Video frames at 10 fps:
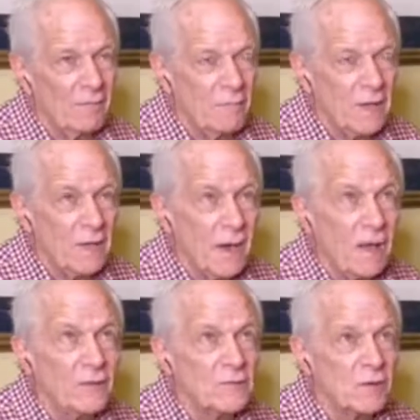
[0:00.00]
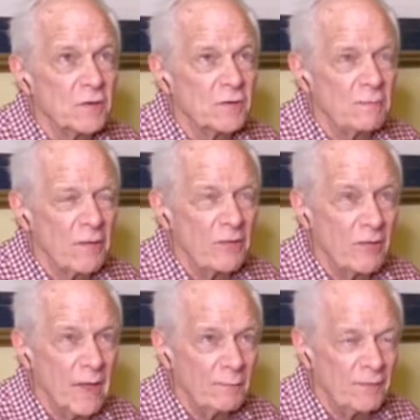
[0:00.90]
be on the journey to
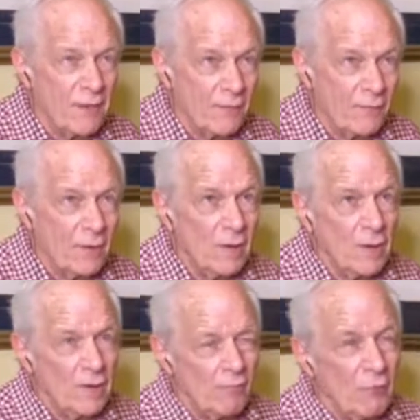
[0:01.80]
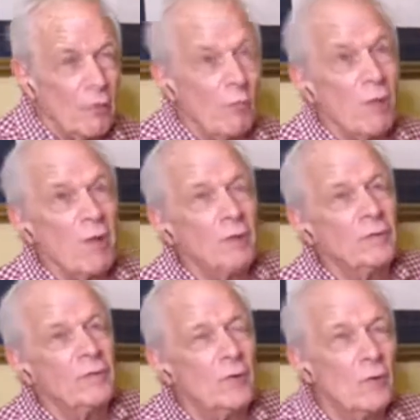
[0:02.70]
Bethlehem together. We will
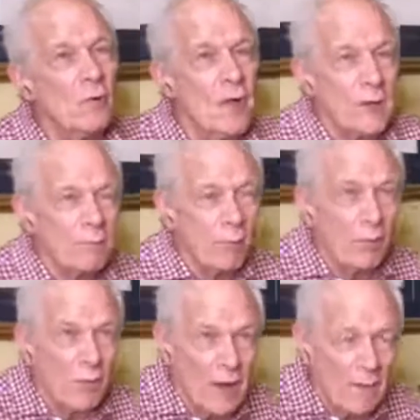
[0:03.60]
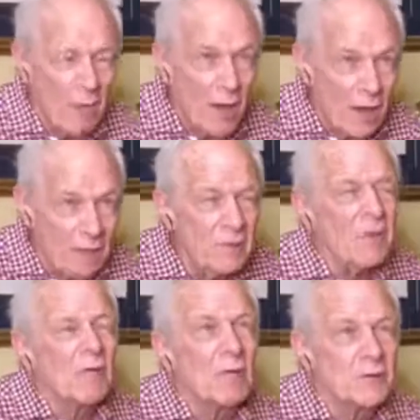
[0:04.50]
do a program on
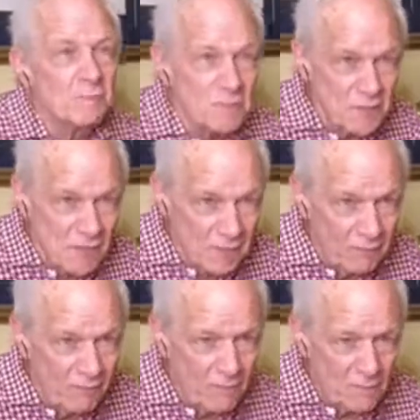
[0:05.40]
Christmas Eve.